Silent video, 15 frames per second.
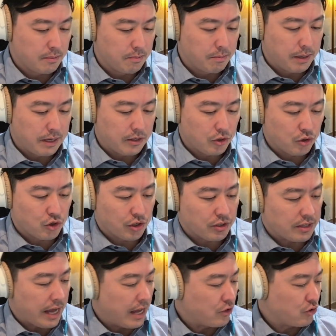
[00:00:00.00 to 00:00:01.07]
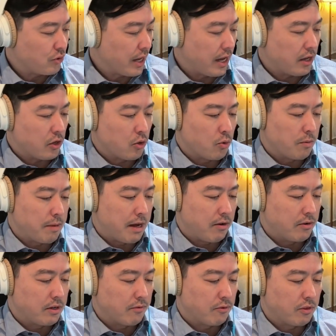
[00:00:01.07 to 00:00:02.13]
but just to educate you
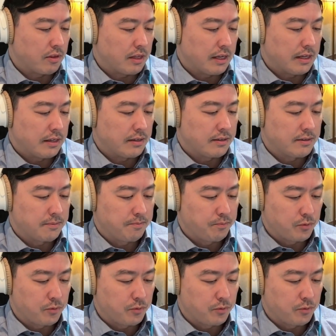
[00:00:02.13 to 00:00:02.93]
about different things.